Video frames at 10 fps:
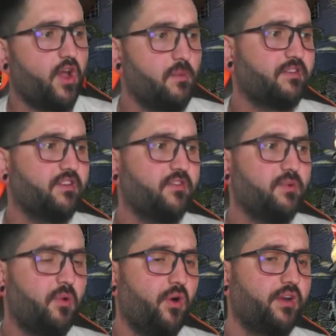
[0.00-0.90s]
I got myself
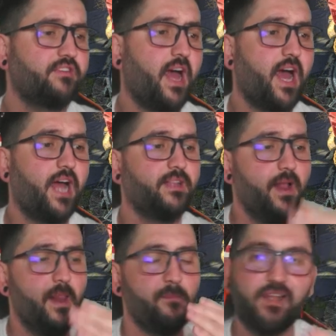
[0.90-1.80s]
the points, and
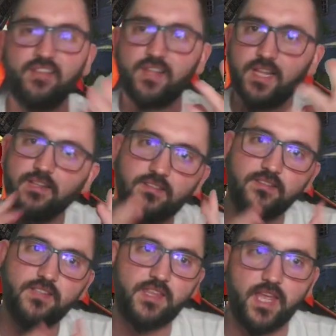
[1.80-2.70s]
basically this
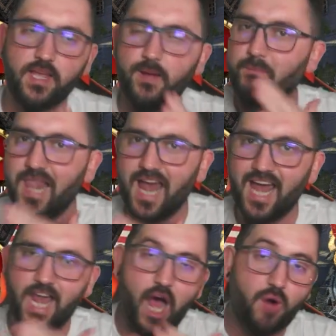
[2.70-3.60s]
is the thing.
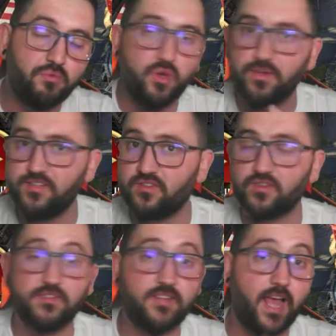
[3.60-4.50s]
Plan out your
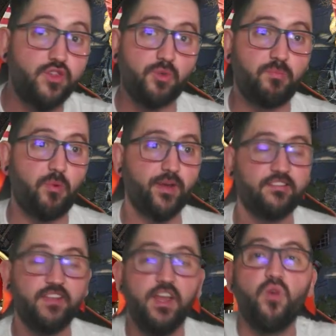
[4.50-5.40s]
resources and your
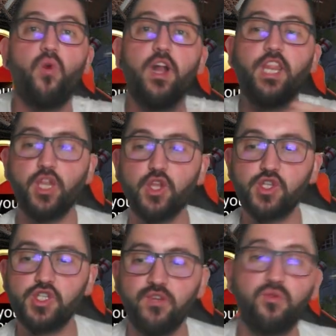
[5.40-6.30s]
points. What can you
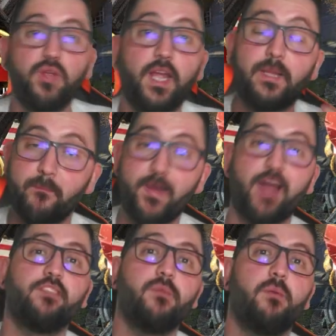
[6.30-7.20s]
achieve to get the
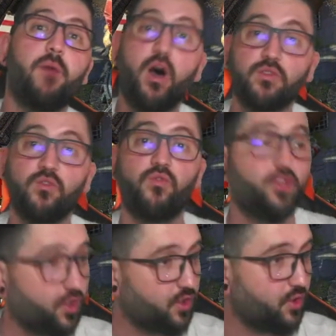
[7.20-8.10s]
maximum out of what you're